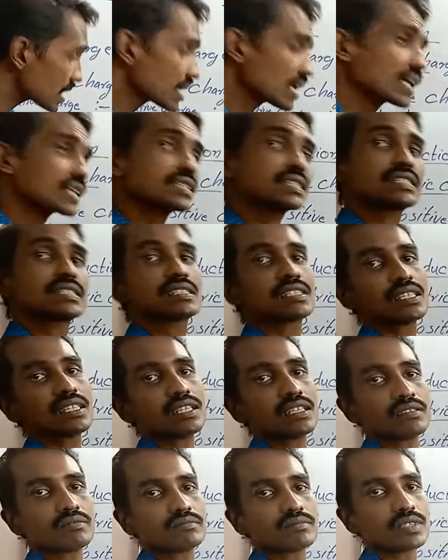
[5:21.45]
letter C,
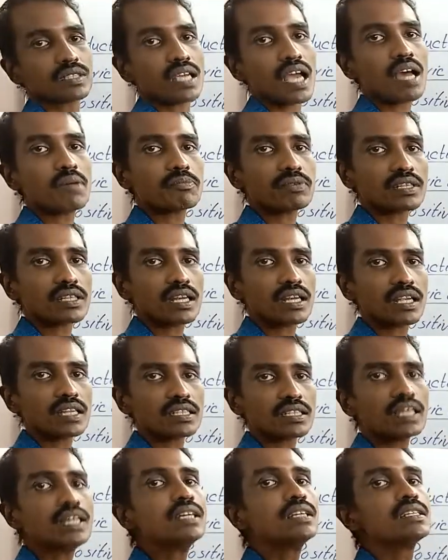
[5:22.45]
capital
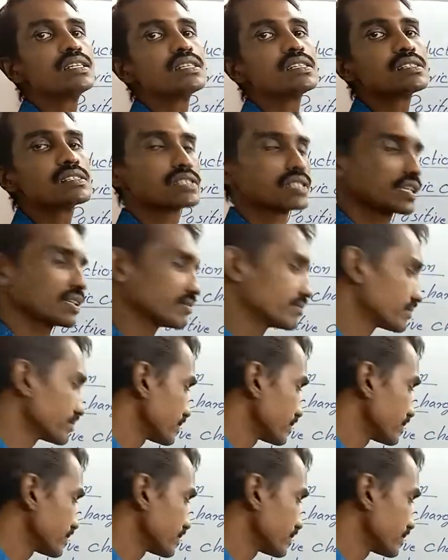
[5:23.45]
letter C.